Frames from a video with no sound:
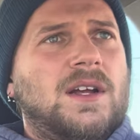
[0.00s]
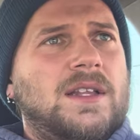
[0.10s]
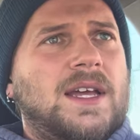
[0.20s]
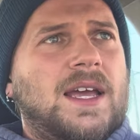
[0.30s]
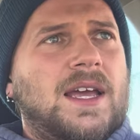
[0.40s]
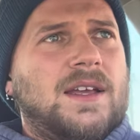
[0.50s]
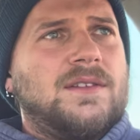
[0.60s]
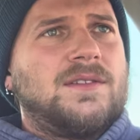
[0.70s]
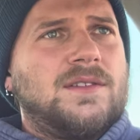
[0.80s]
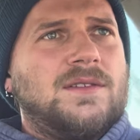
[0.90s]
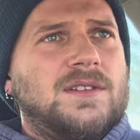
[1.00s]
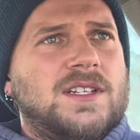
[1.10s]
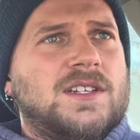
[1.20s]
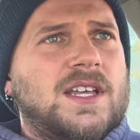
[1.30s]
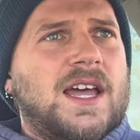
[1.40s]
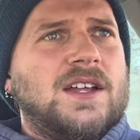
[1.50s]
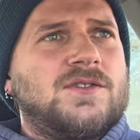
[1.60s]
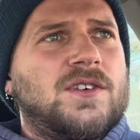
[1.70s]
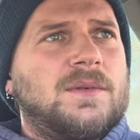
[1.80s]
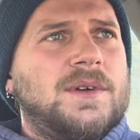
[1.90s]
they disengage
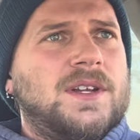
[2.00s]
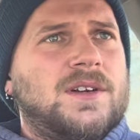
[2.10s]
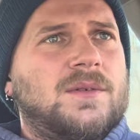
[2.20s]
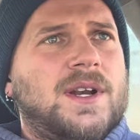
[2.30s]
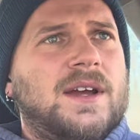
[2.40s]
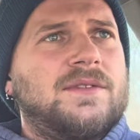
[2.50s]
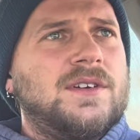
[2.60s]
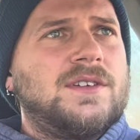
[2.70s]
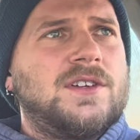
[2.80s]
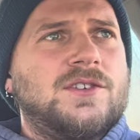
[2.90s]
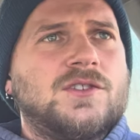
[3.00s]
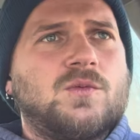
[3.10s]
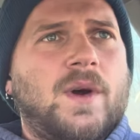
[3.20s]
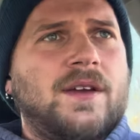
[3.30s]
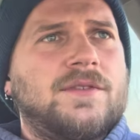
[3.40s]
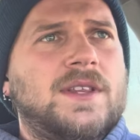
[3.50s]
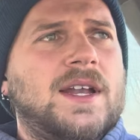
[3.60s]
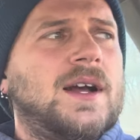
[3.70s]
from it or whatever, you just wait for that